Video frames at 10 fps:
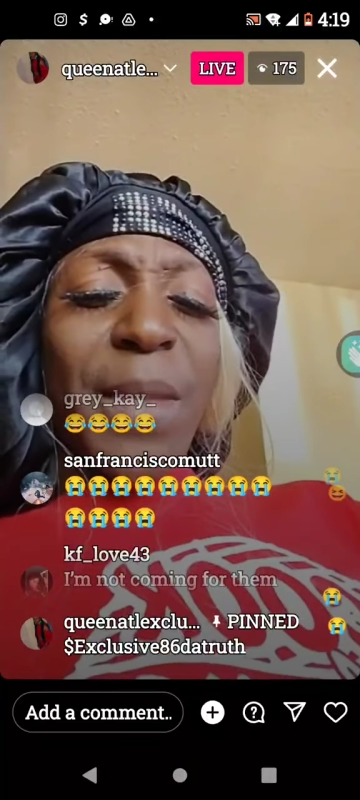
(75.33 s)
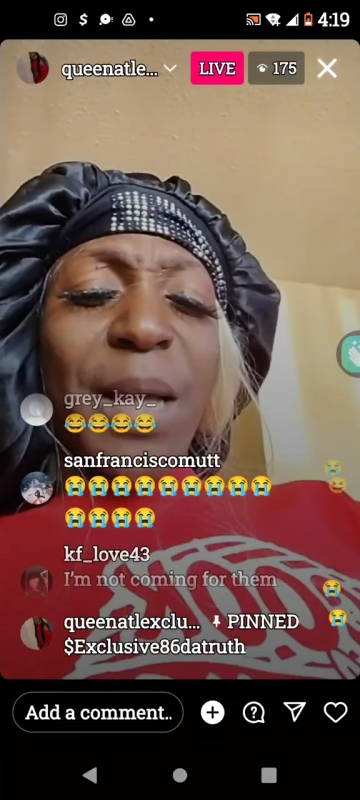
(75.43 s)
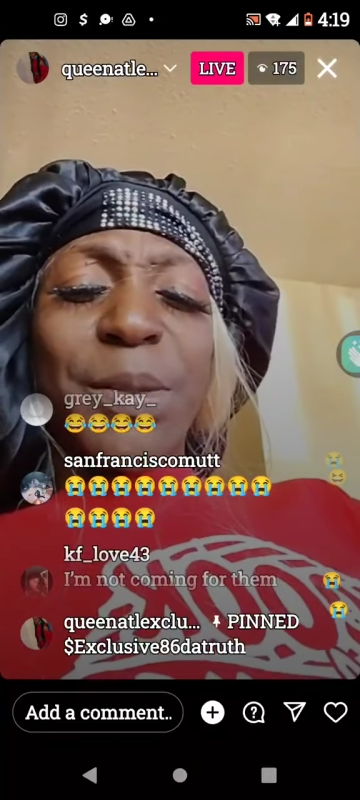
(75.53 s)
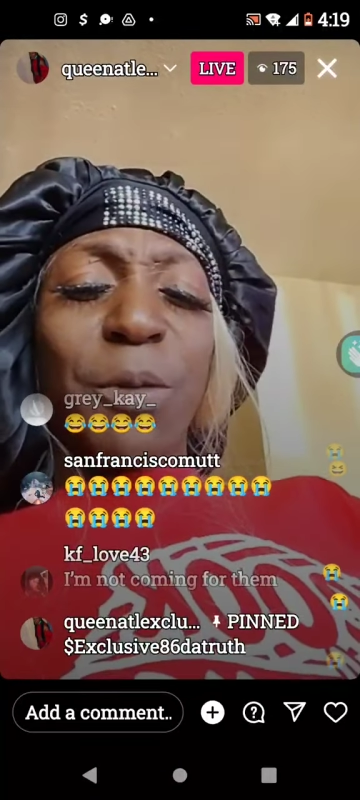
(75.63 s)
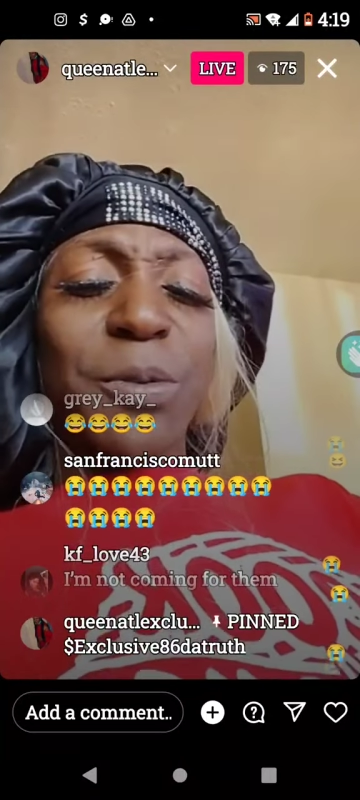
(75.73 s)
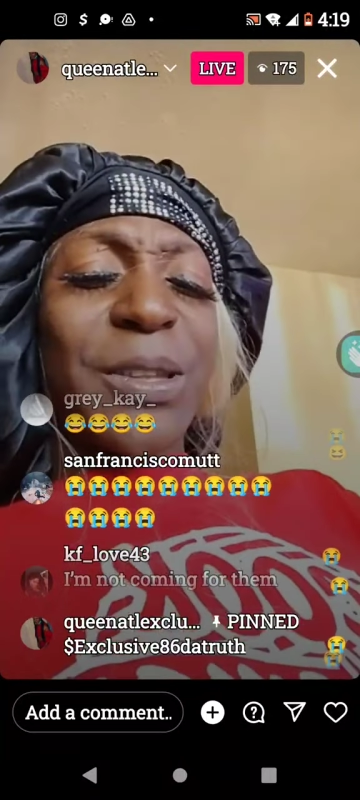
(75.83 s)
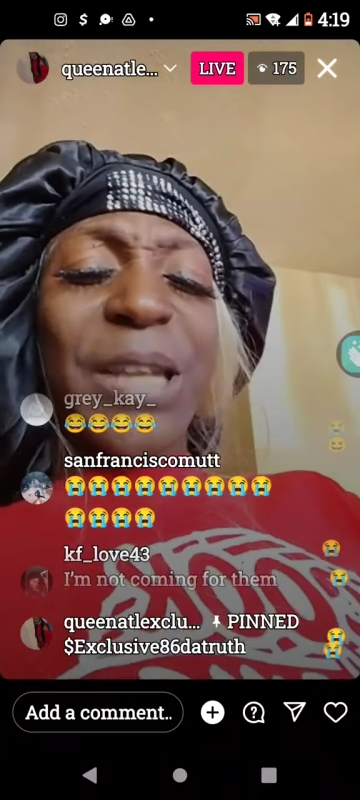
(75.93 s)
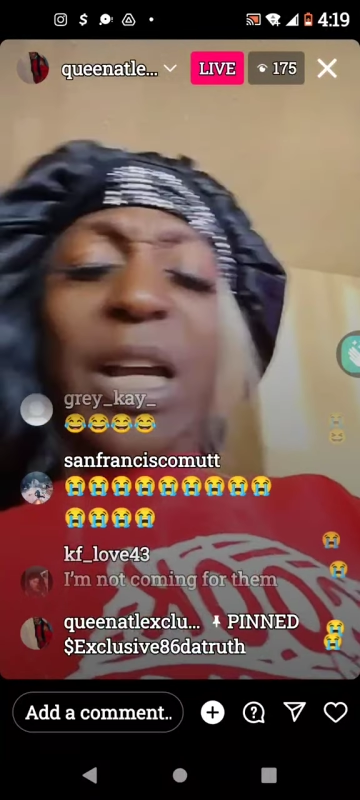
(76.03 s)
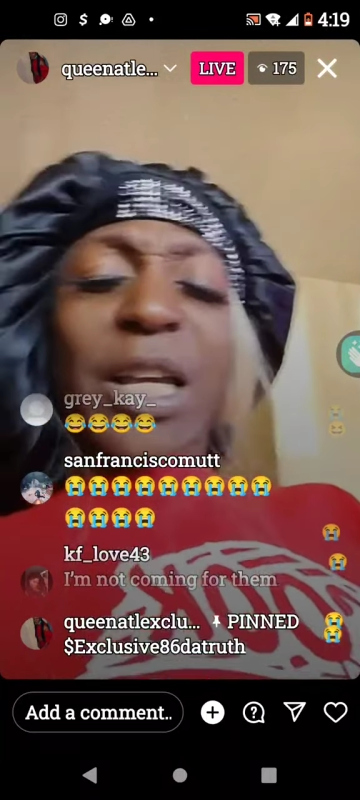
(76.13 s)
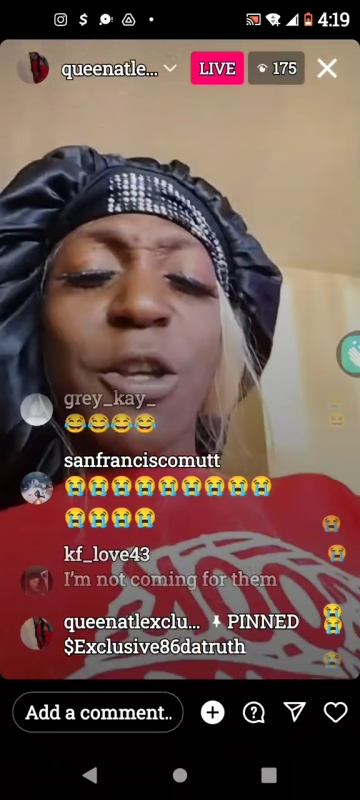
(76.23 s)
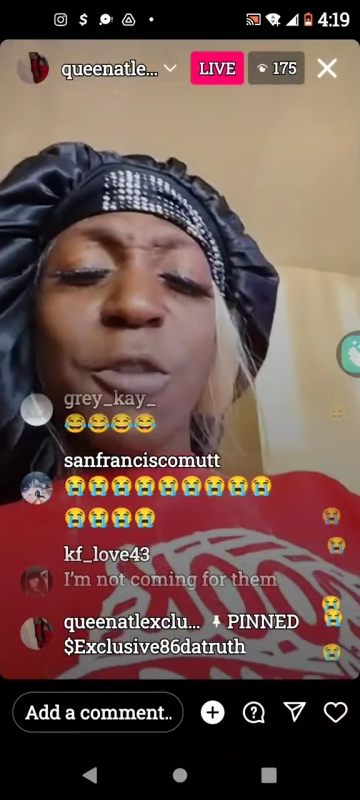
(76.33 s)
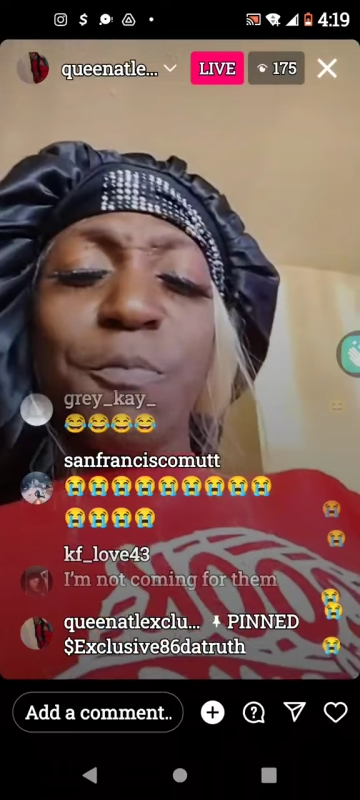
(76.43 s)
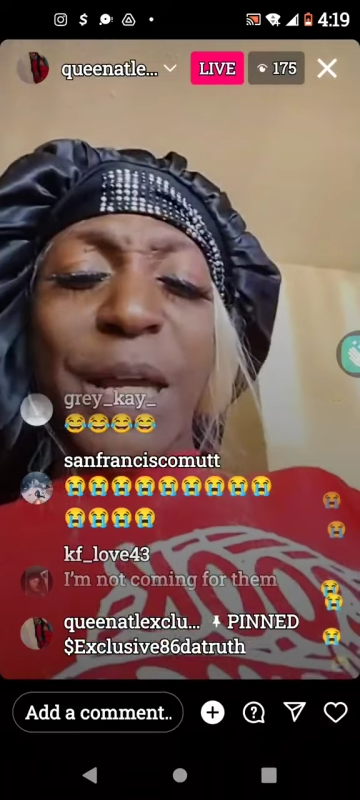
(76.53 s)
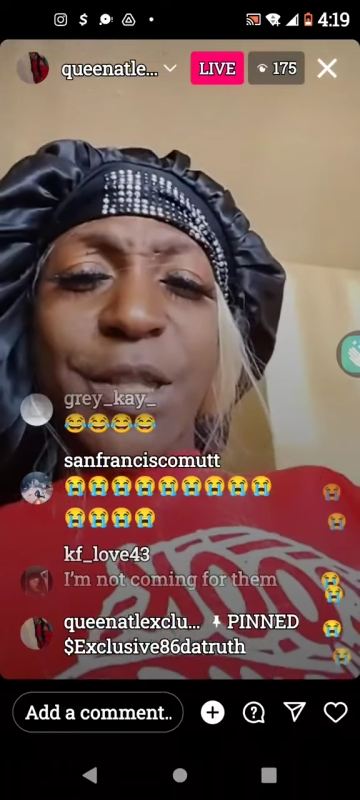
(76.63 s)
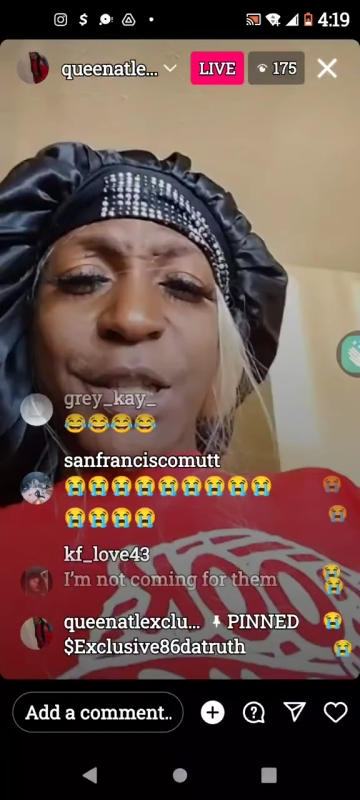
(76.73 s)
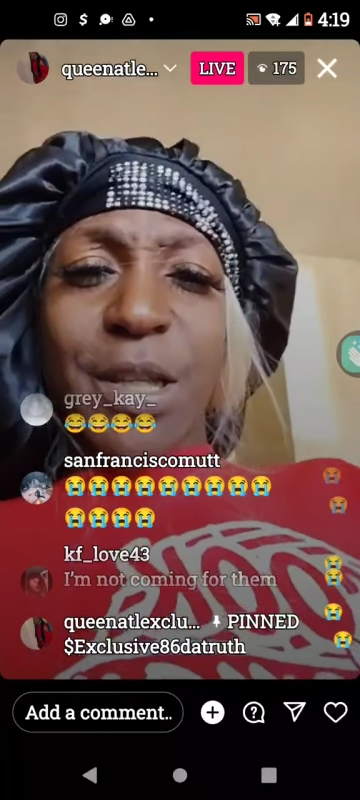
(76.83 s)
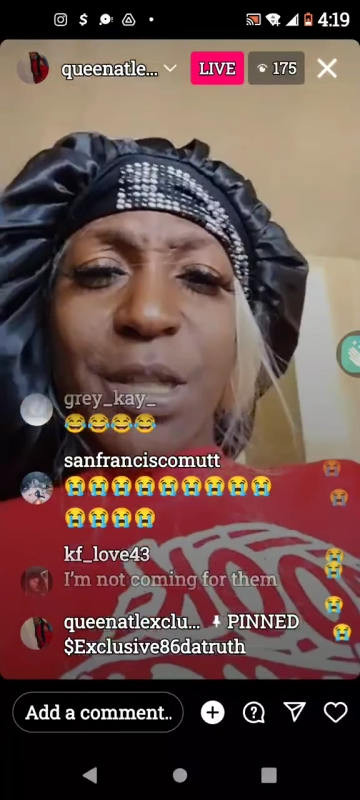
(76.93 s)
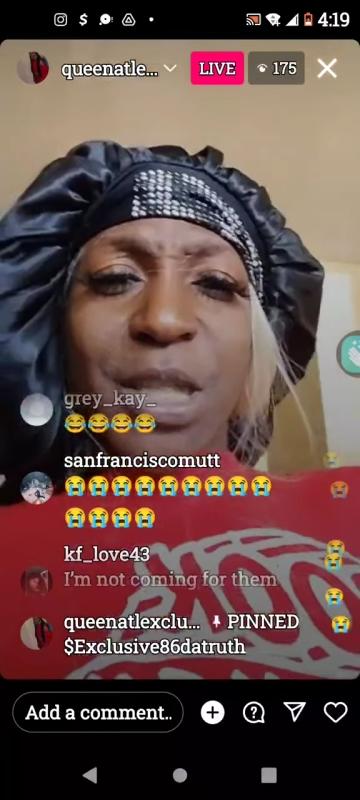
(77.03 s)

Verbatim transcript: I'm so sick of you bitches.